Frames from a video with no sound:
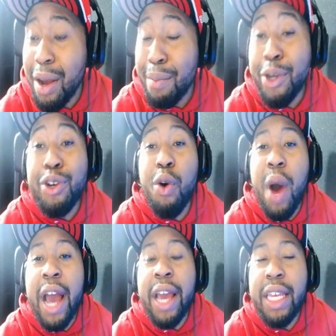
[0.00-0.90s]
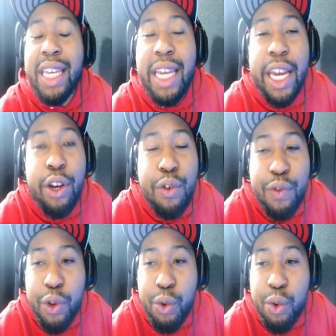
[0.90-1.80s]
But you know why? He
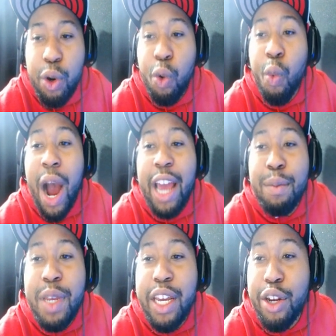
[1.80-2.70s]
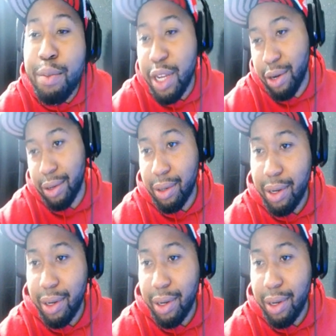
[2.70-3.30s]
interviewed YB and Namir.